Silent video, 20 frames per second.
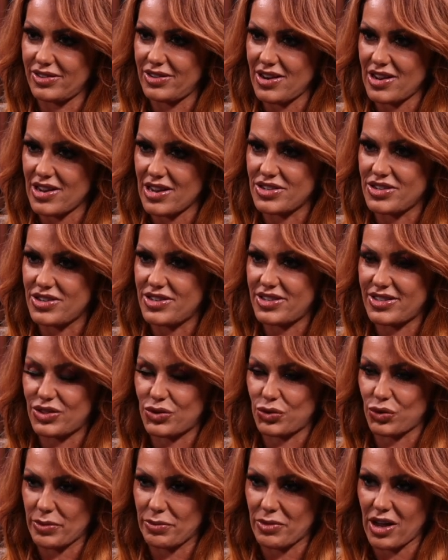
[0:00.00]

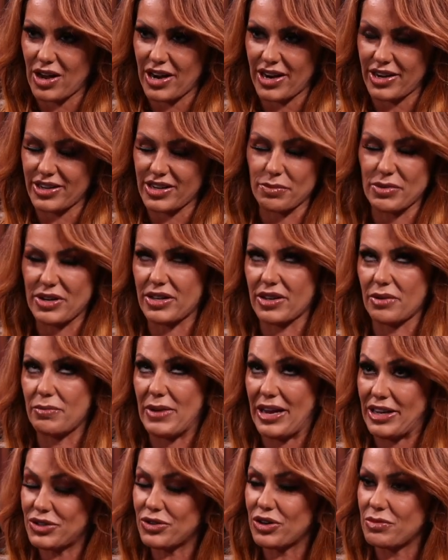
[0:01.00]
the
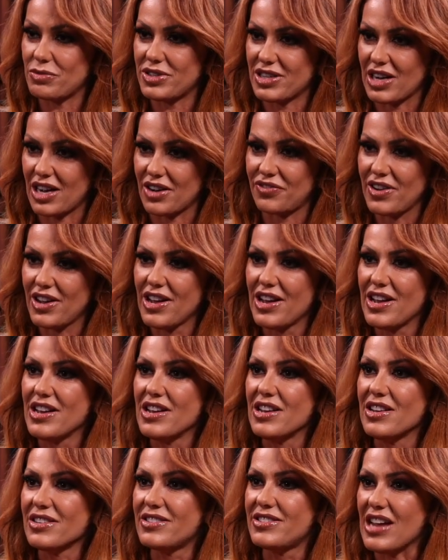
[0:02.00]
mainstream stuff
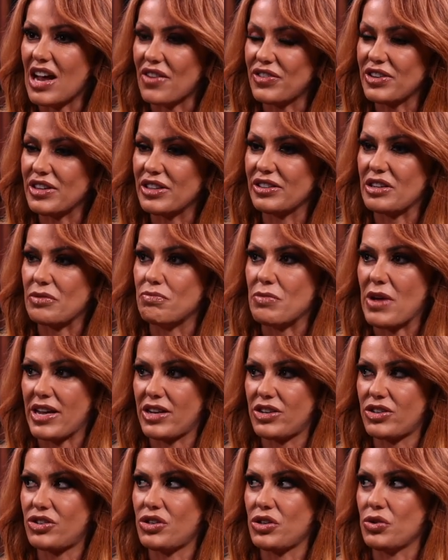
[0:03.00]
definitely
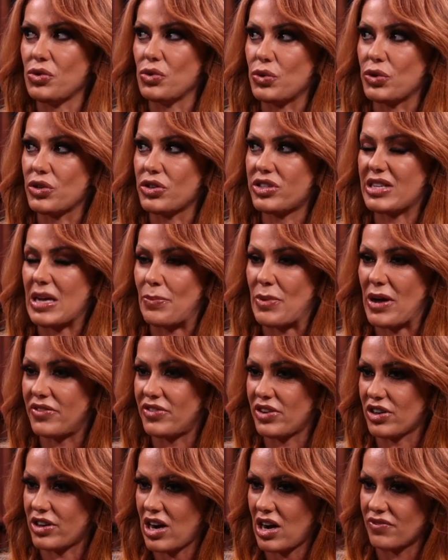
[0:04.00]
makes you step out of
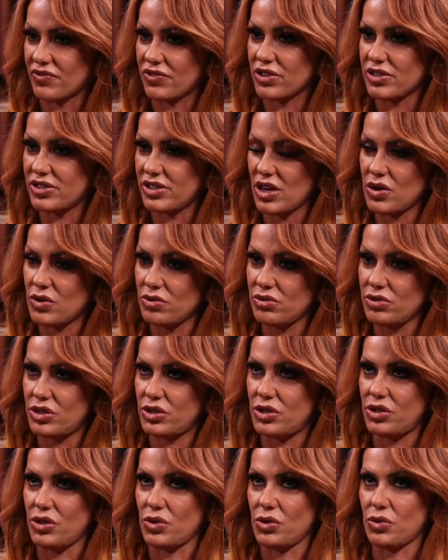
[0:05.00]
your comfort zone
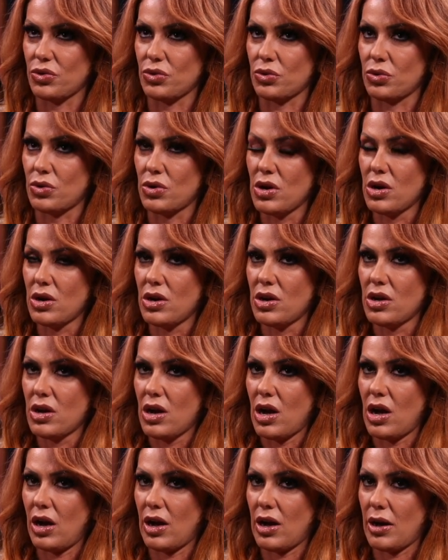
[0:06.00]
to
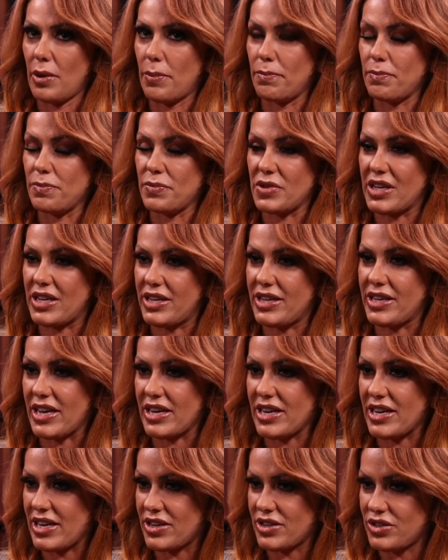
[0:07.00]

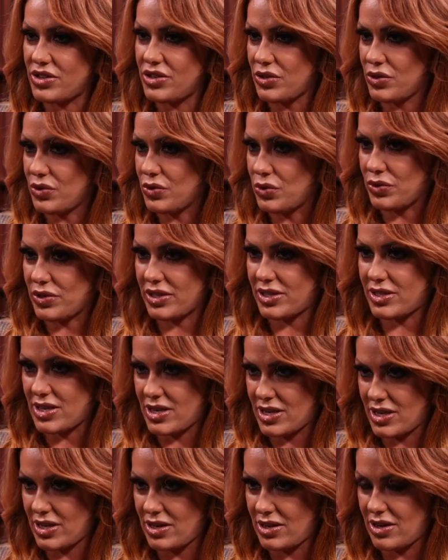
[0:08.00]
get into the
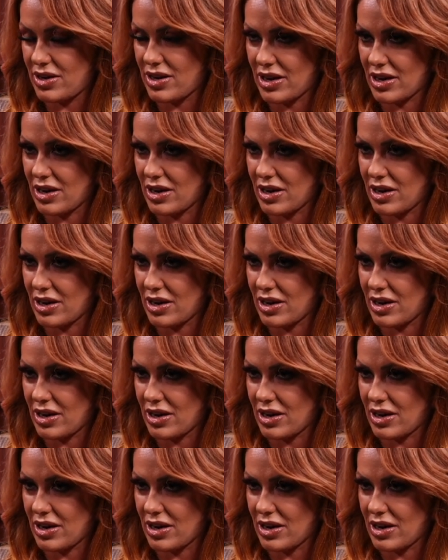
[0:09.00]
scene,